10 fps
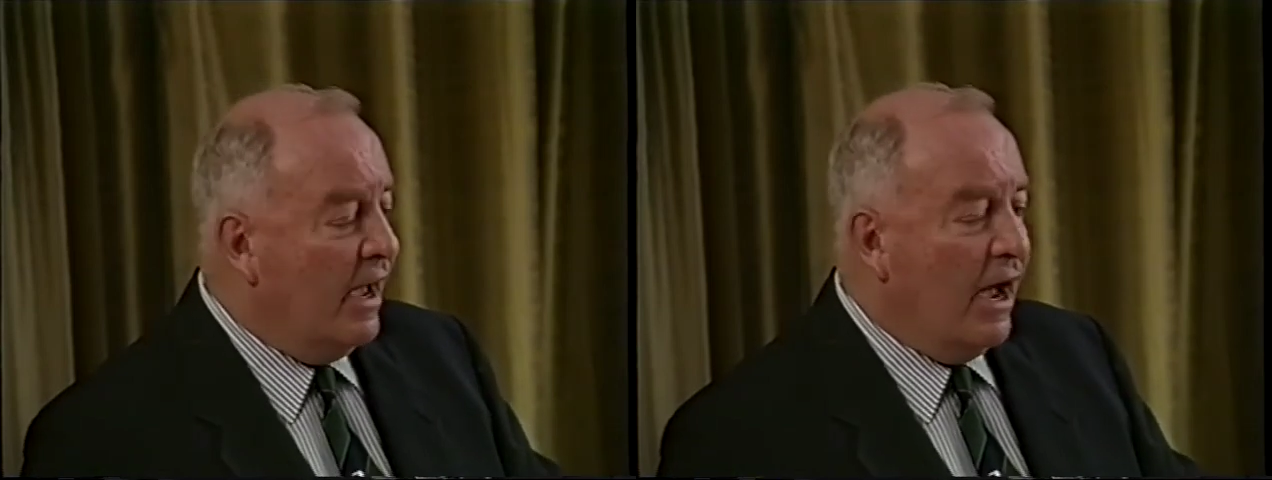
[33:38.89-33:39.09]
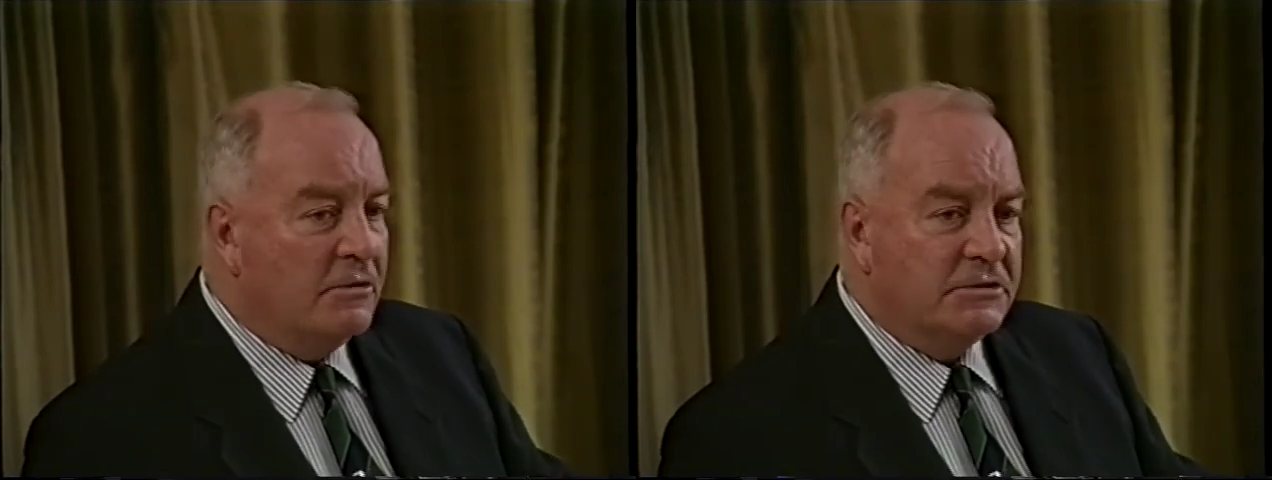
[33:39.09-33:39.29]

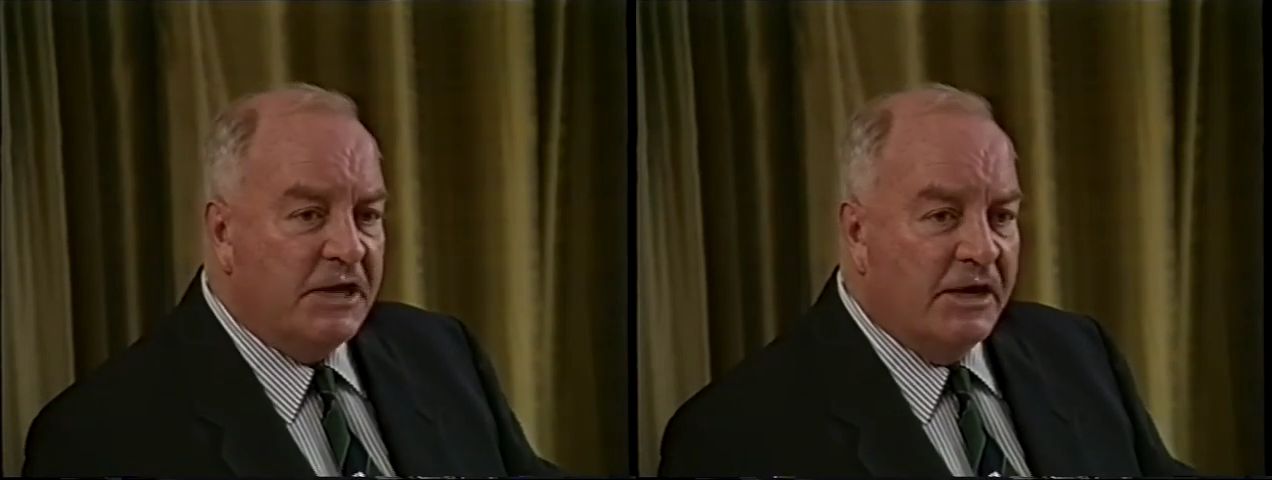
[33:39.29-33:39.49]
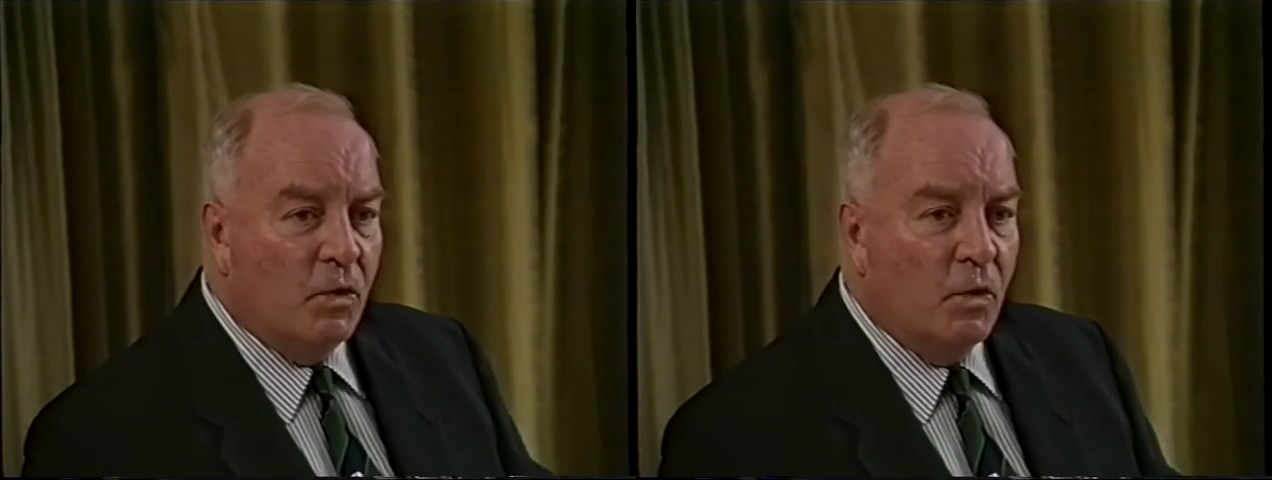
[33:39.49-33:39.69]
how to
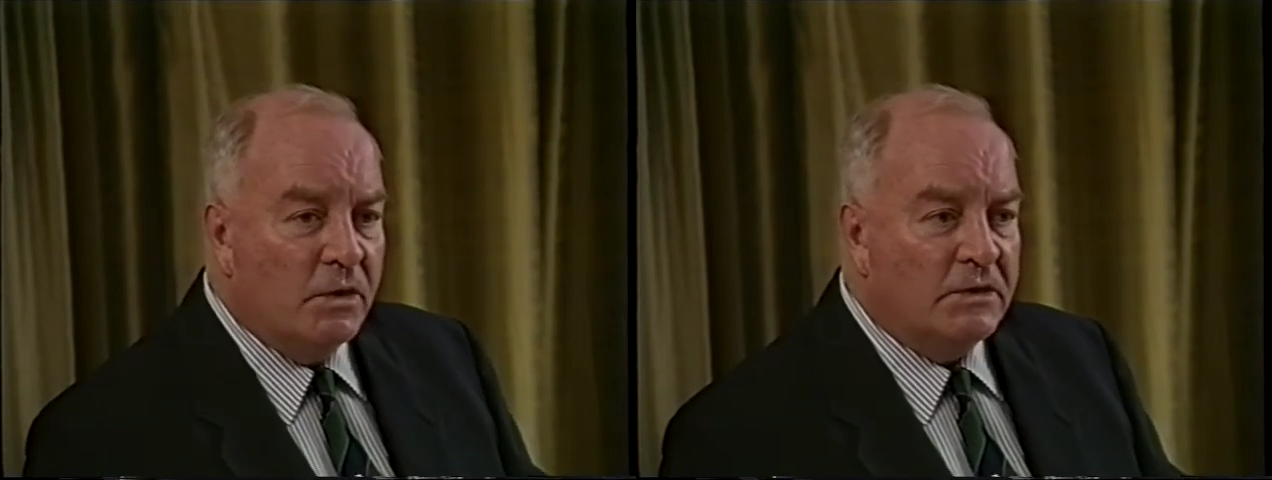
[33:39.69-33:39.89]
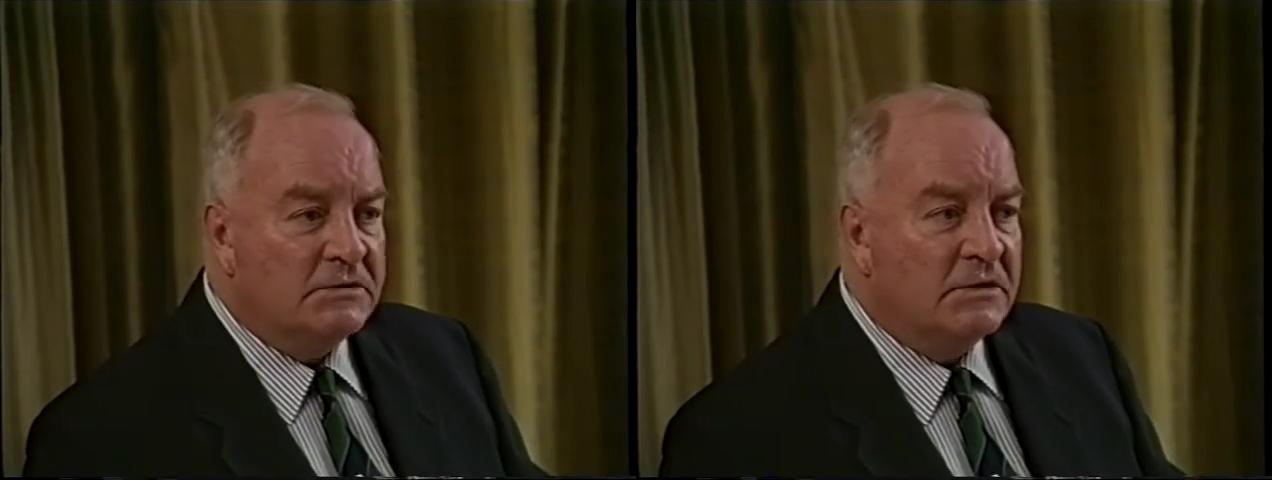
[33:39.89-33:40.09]
take
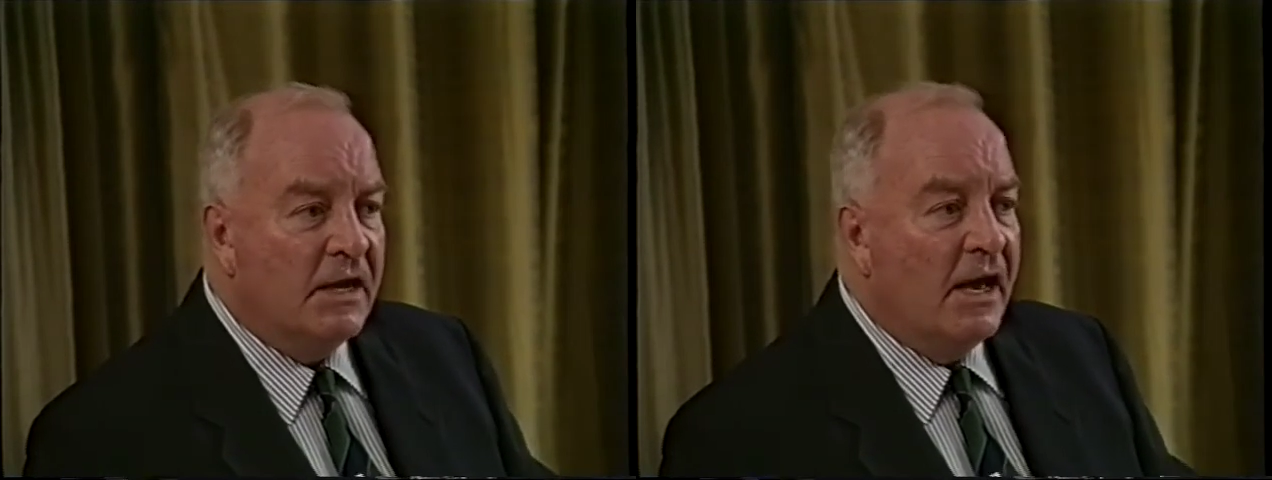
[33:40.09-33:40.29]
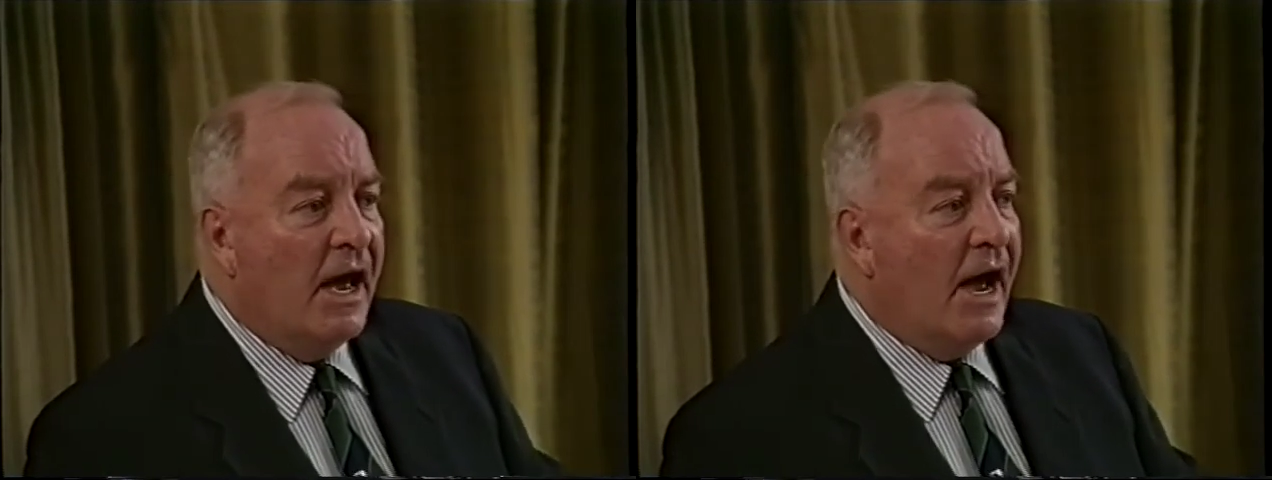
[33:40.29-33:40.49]
orders,
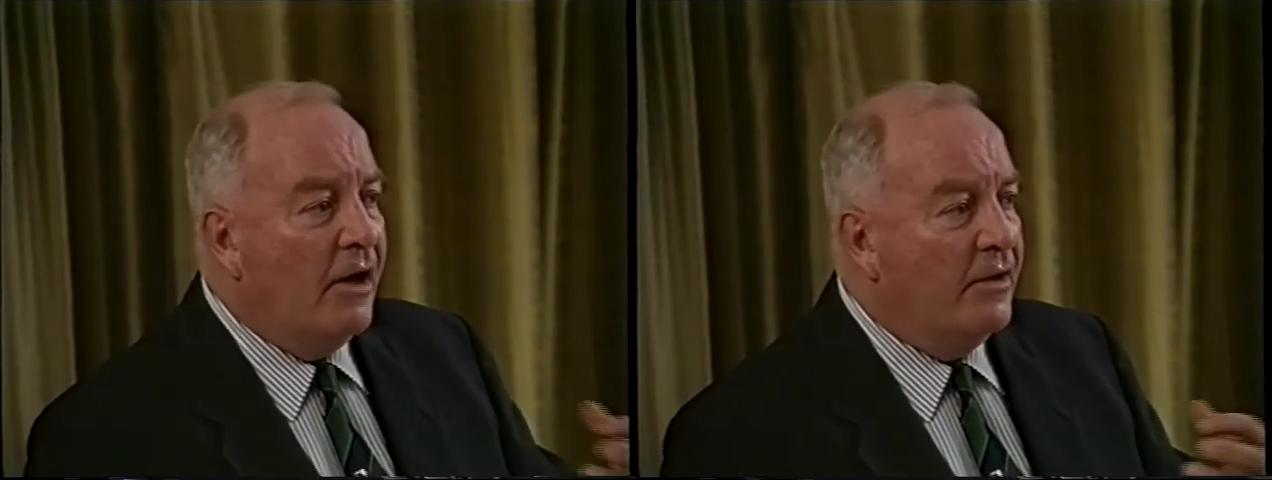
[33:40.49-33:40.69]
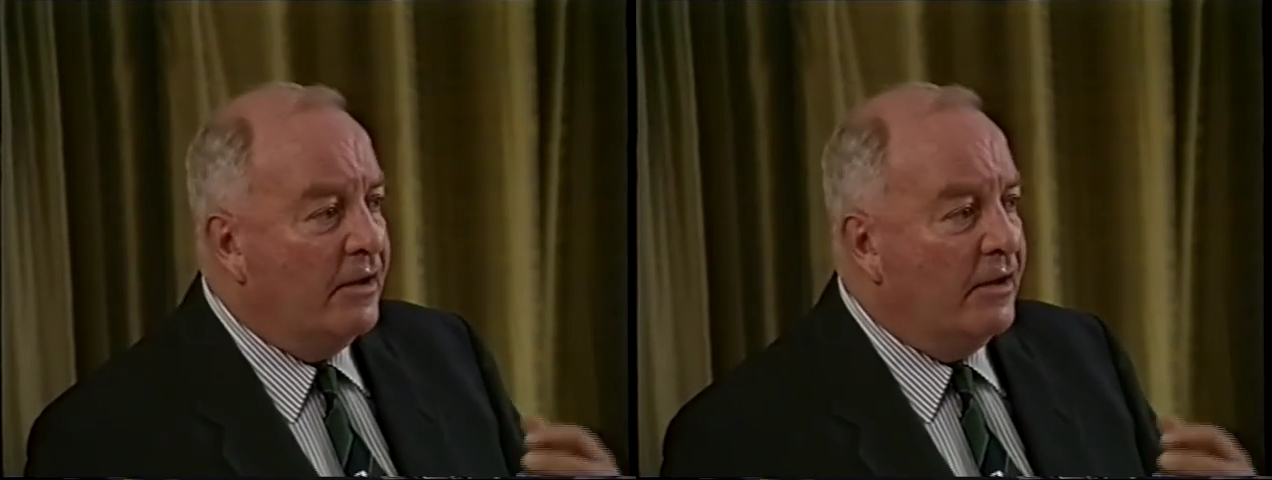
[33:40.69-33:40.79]
how